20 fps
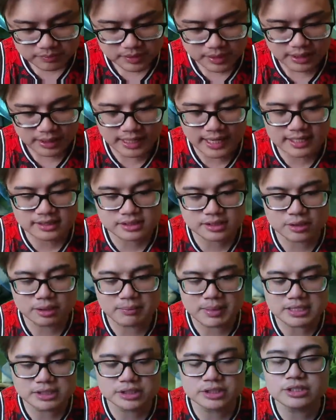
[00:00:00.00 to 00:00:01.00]
Alright, so
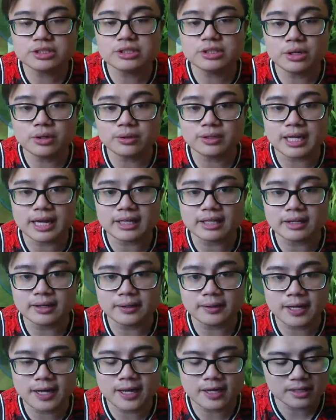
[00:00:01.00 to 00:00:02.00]
make sure you know that,
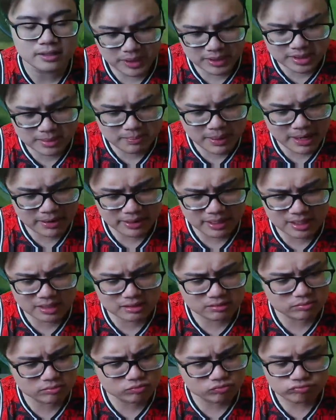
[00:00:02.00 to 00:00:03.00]
okay? That's about it
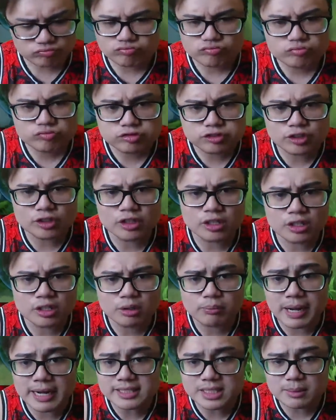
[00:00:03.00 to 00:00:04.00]
for
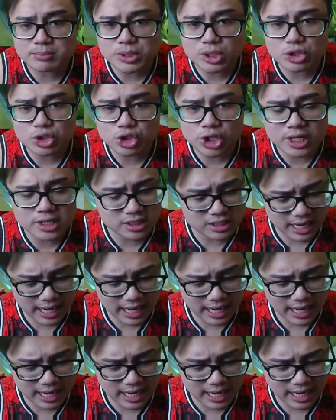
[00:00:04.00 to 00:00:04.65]
my tips and tricks.